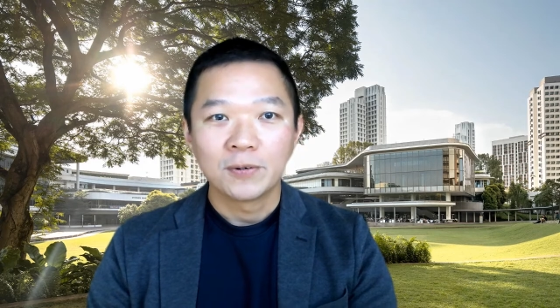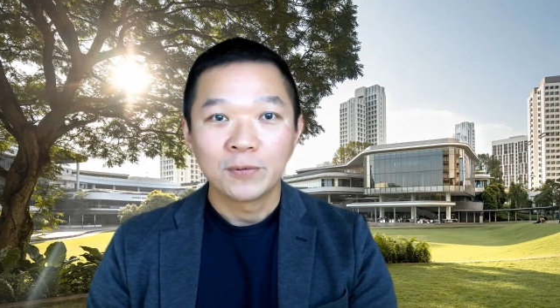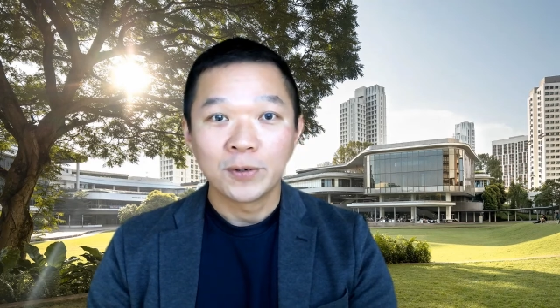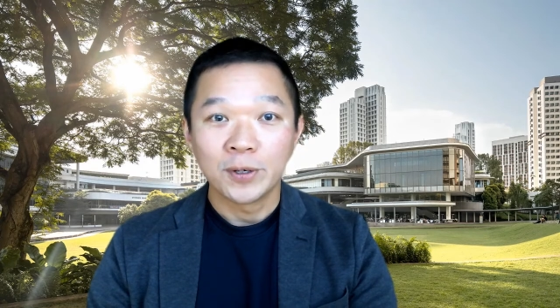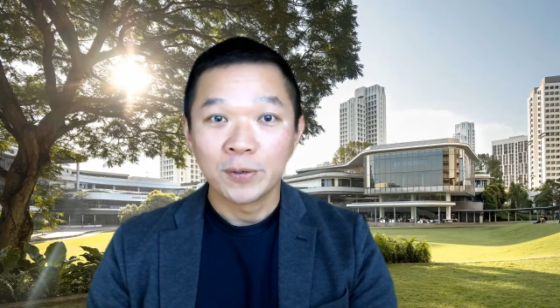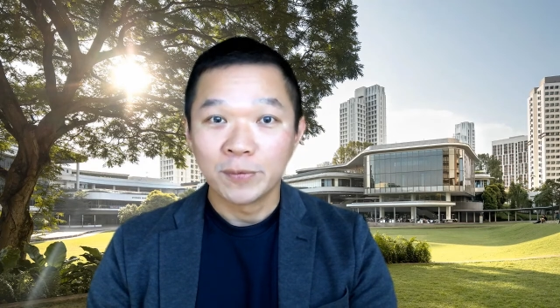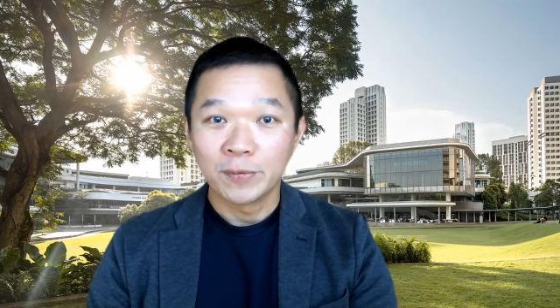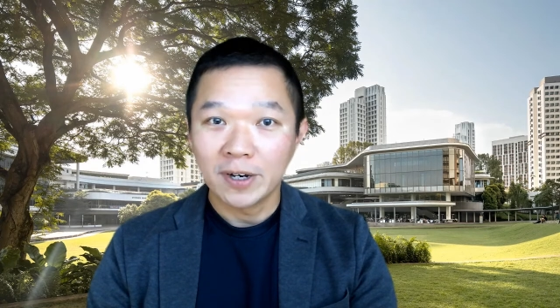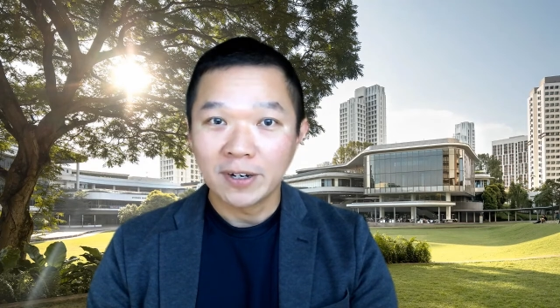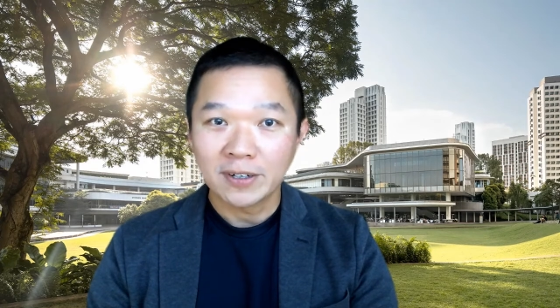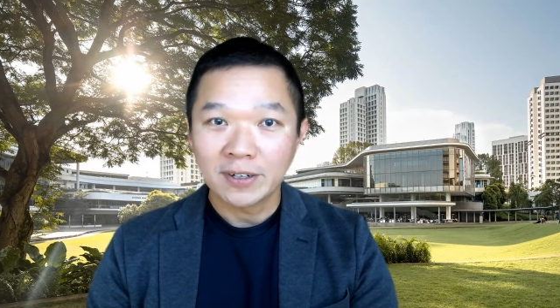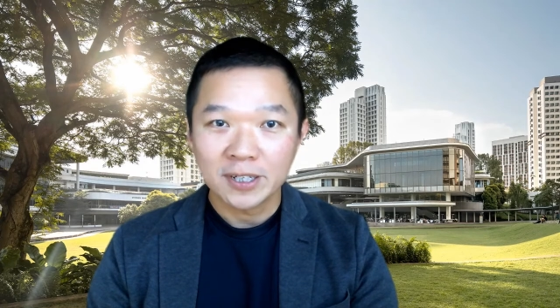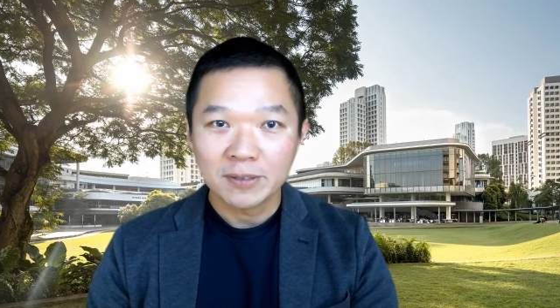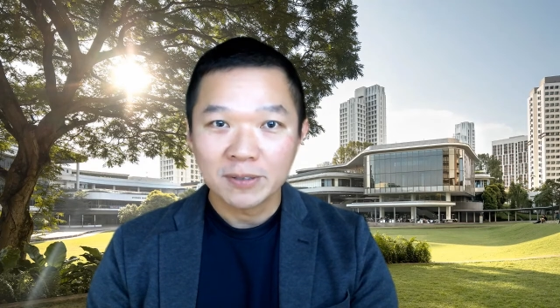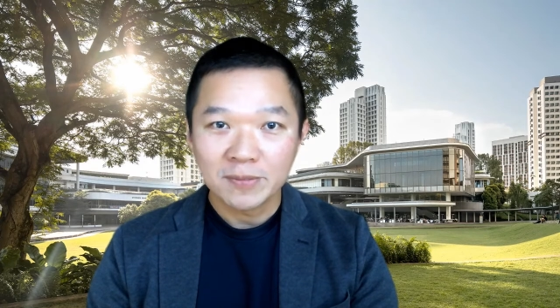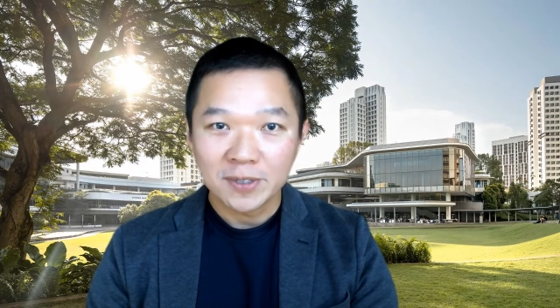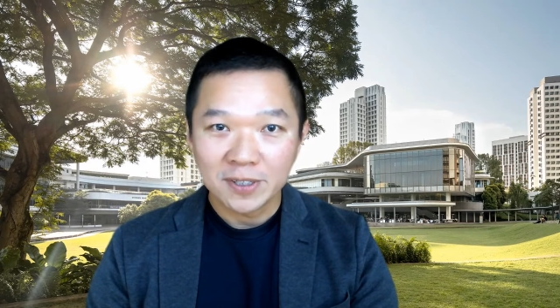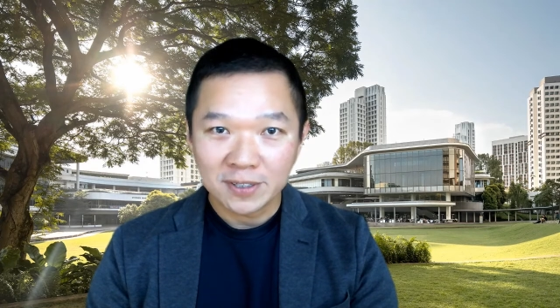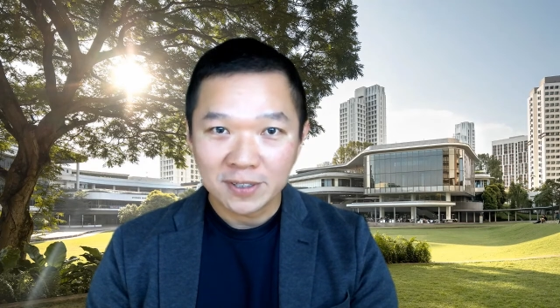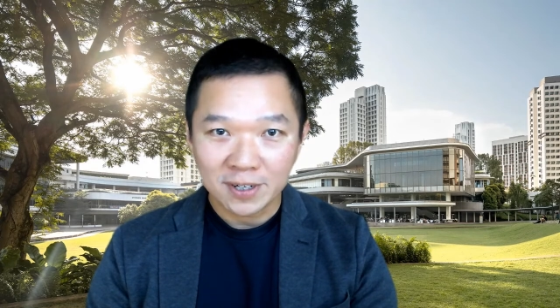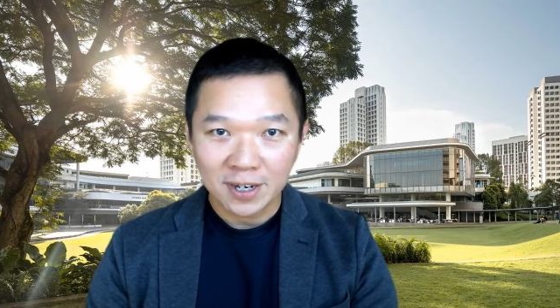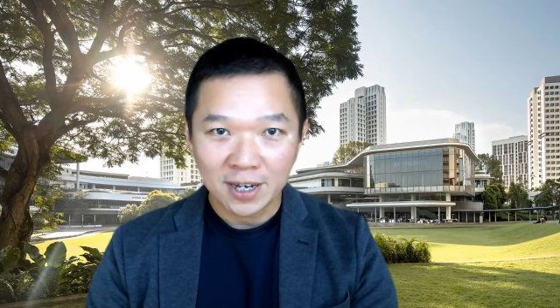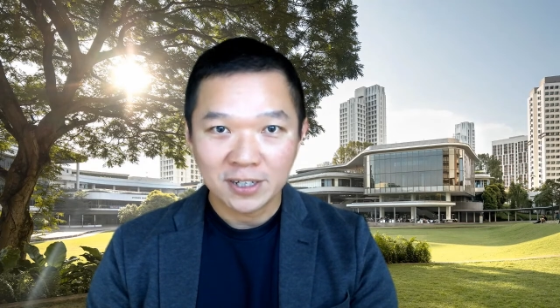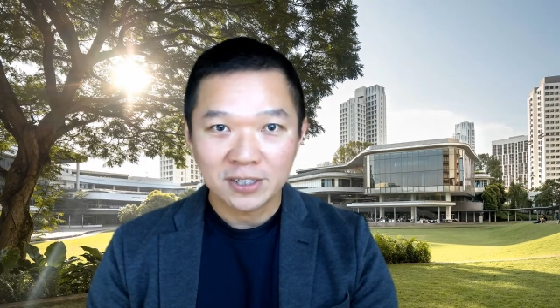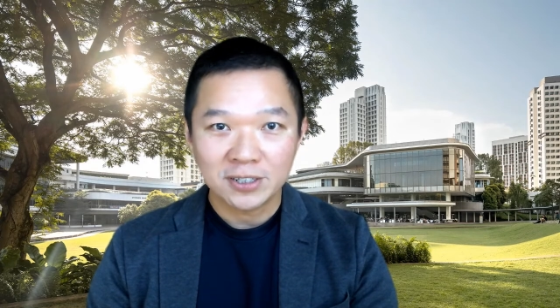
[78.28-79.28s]
We welcome
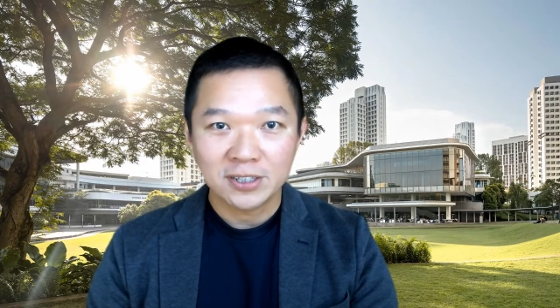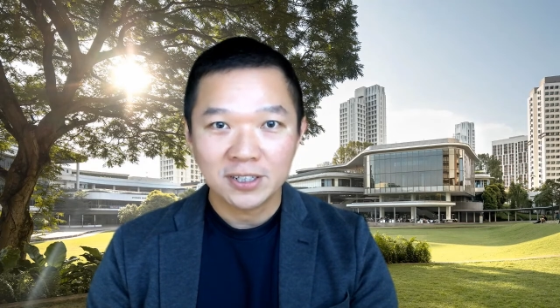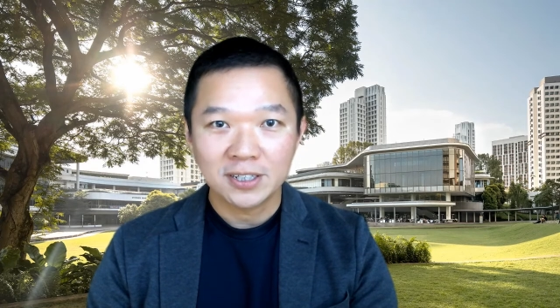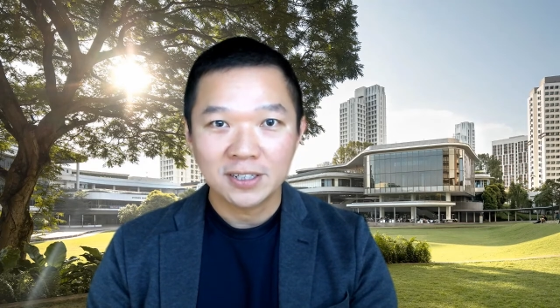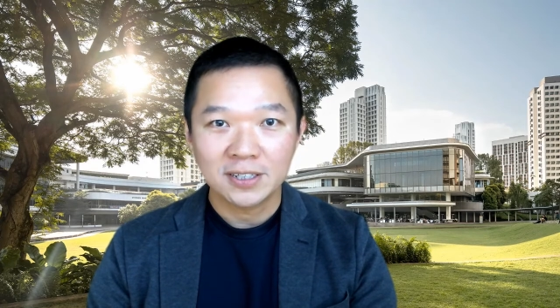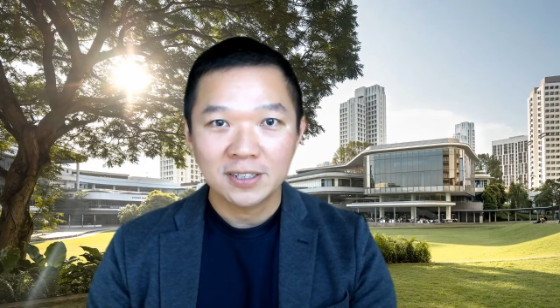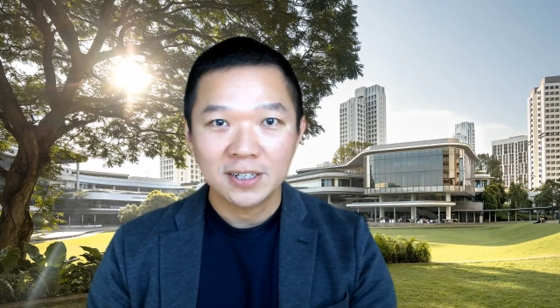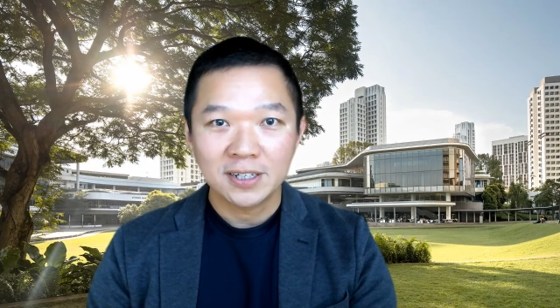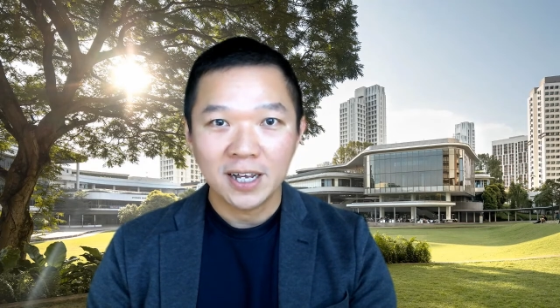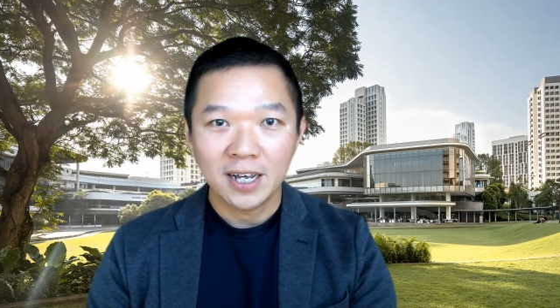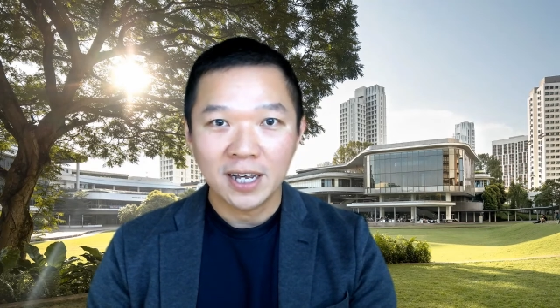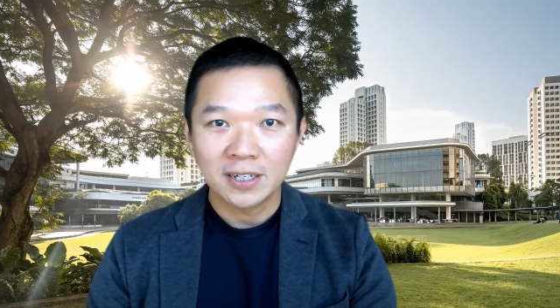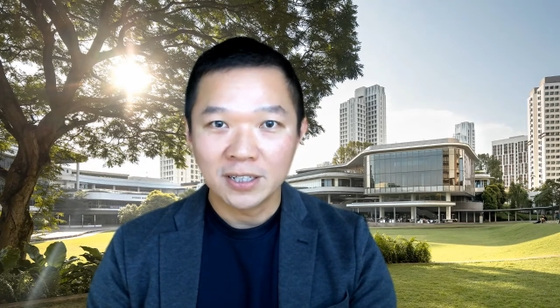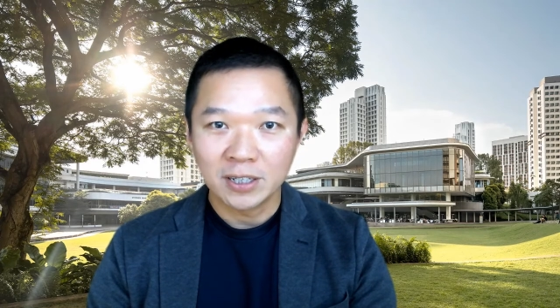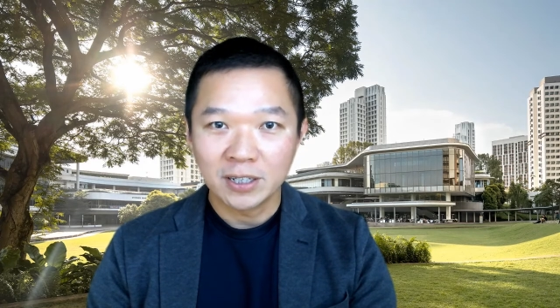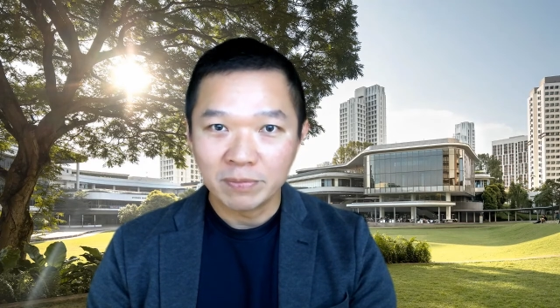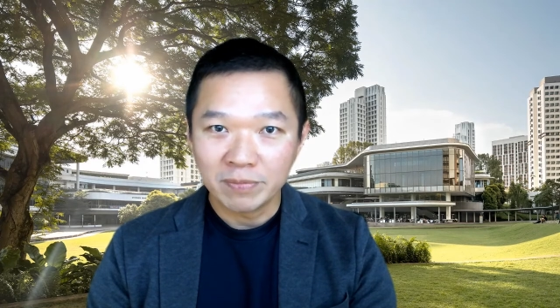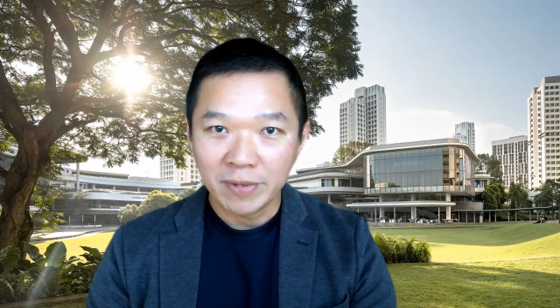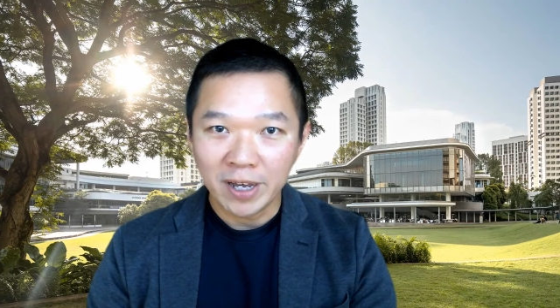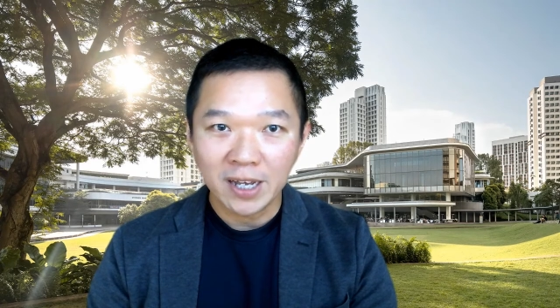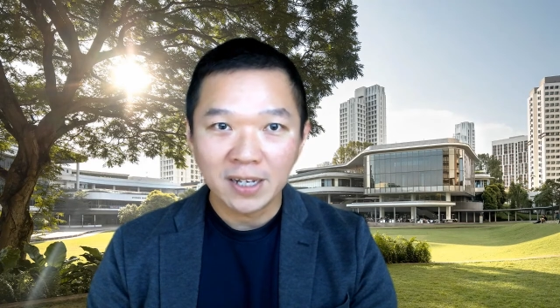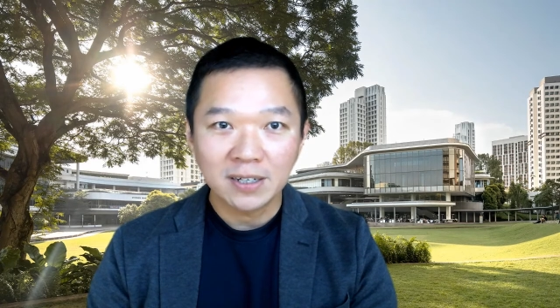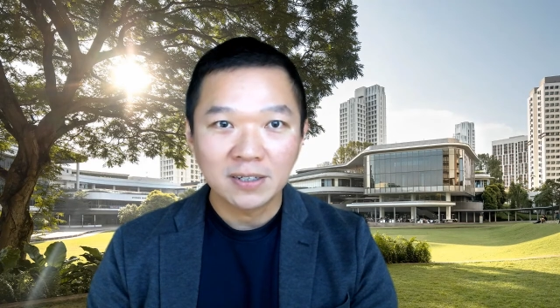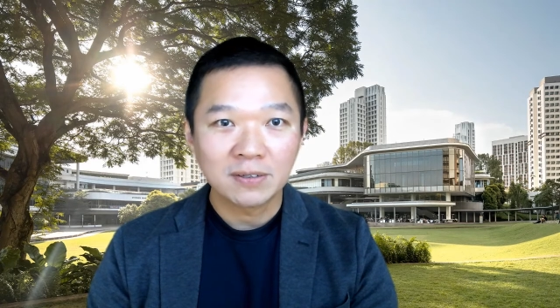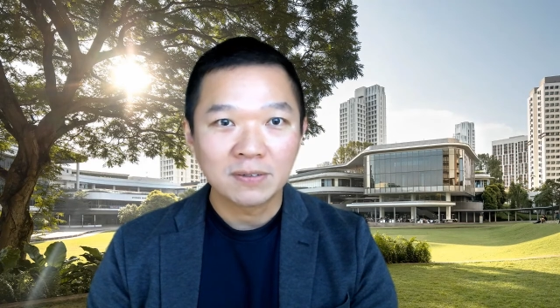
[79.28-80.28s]
discussion and
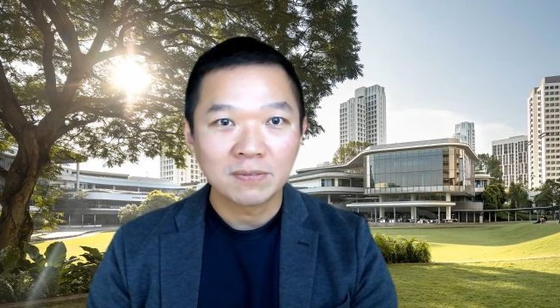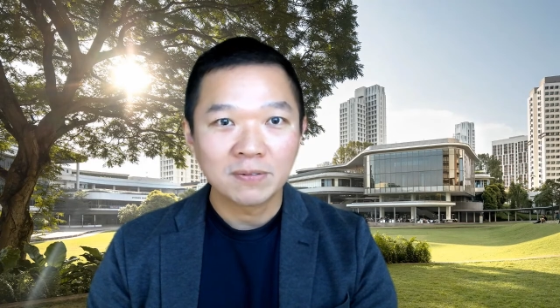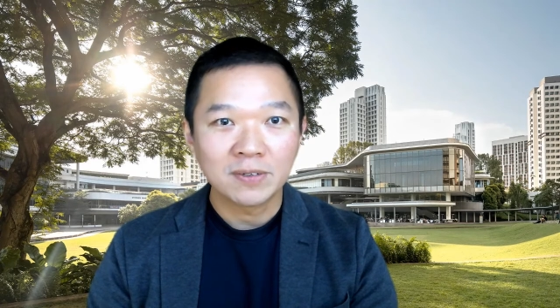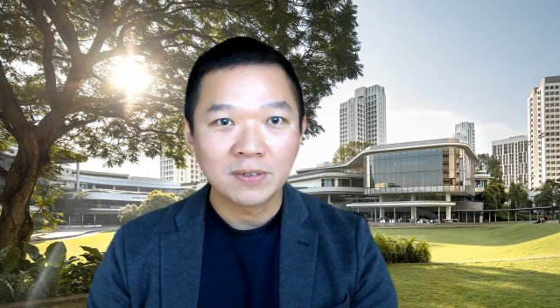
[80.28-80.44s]
debate